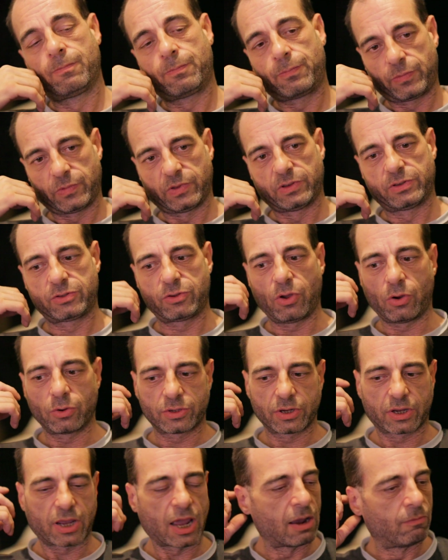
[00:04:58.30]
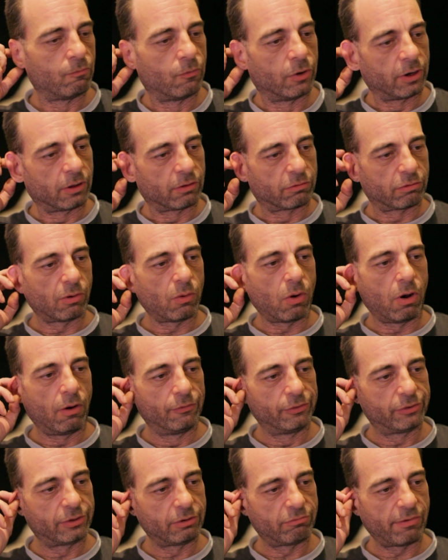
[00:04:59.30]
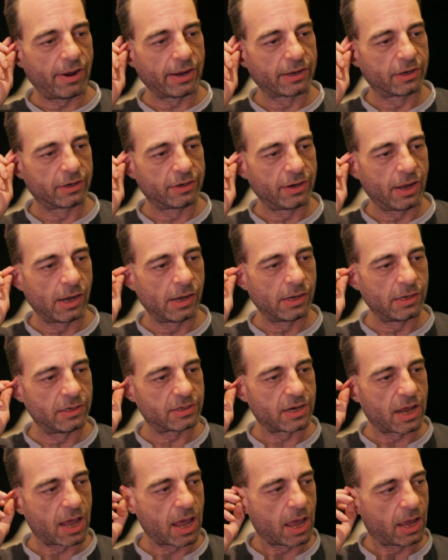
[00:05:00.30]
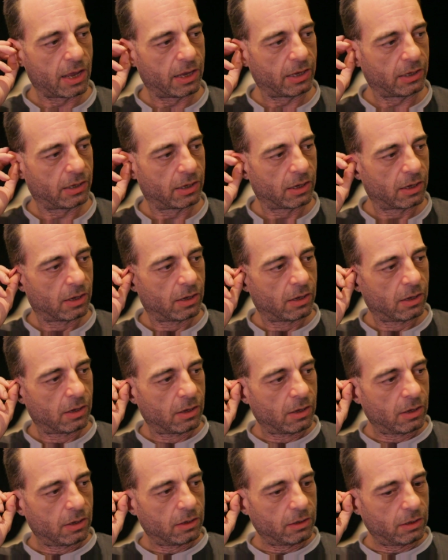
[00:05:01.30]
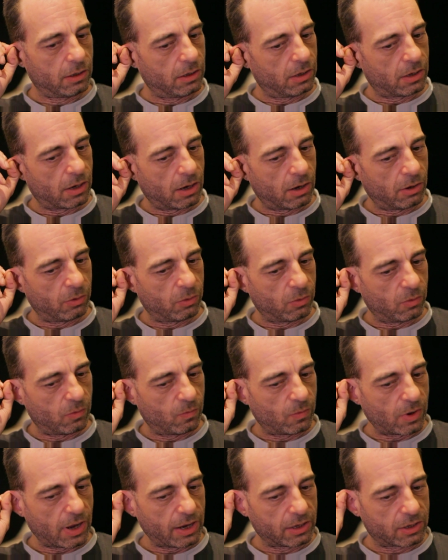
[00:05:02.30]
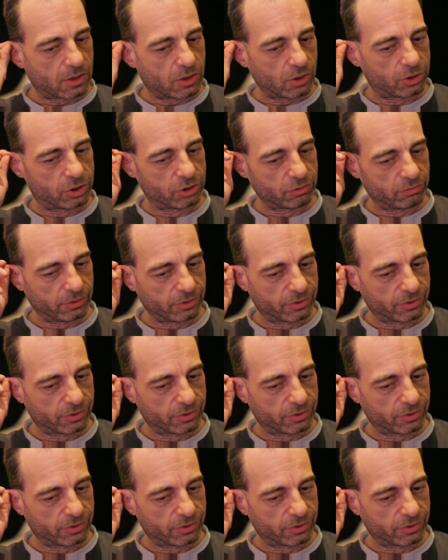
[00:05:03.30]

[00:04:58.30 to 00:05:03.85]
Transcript: This doctor came running through, obviously recognised a, you know, a guttural